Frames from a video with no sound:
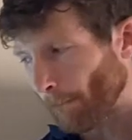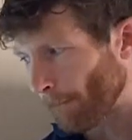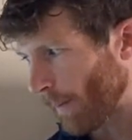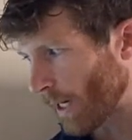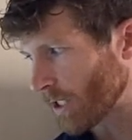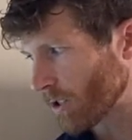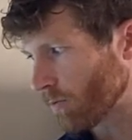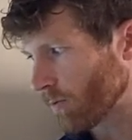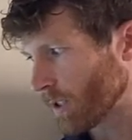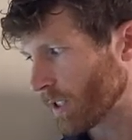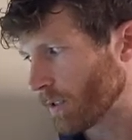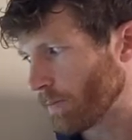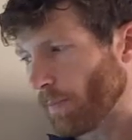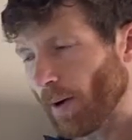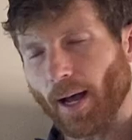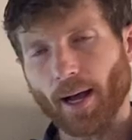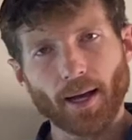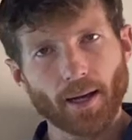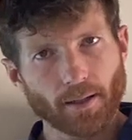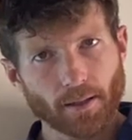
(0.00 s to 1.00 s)
must
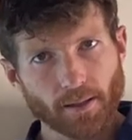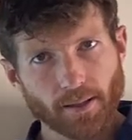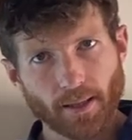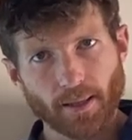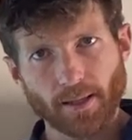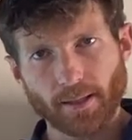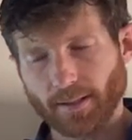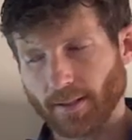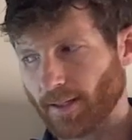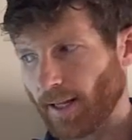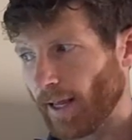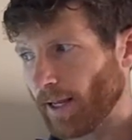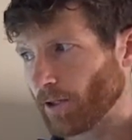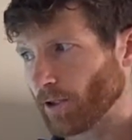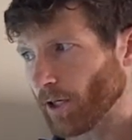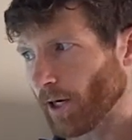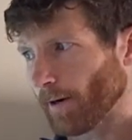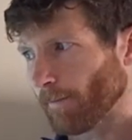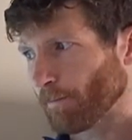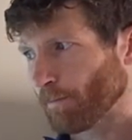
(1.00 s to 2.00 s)
respond to this
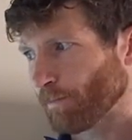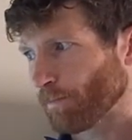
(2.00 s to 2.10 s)
danger.